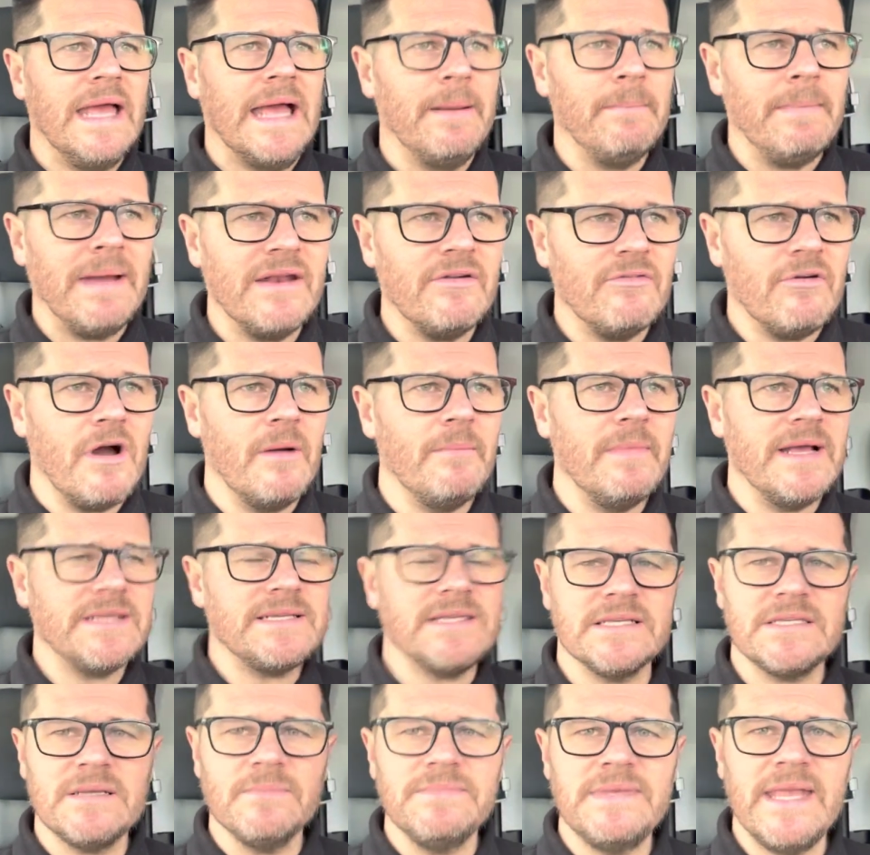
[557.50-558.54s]
Made a right mess.
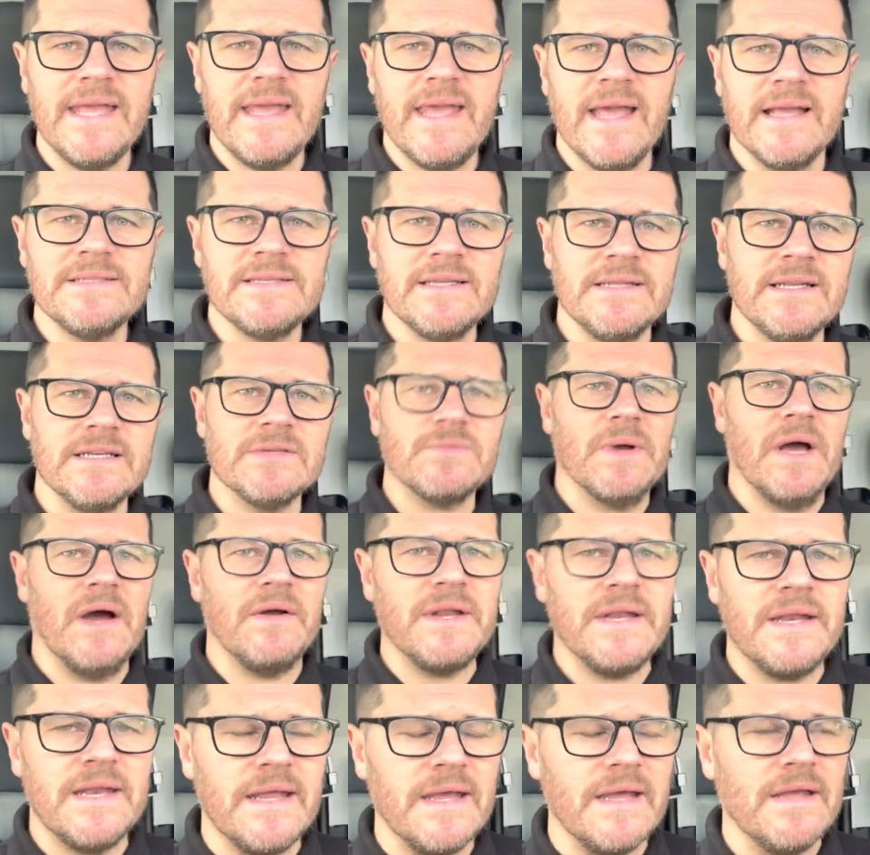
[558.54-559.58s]
There's some dickheads in this
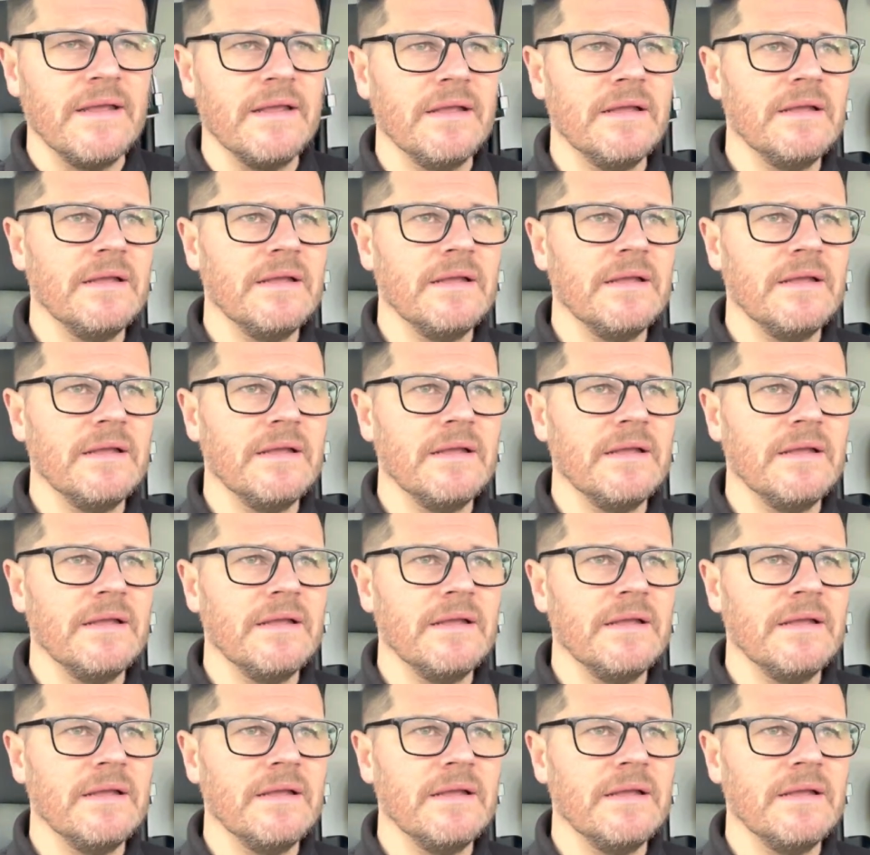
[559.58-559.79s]
world, didn't there?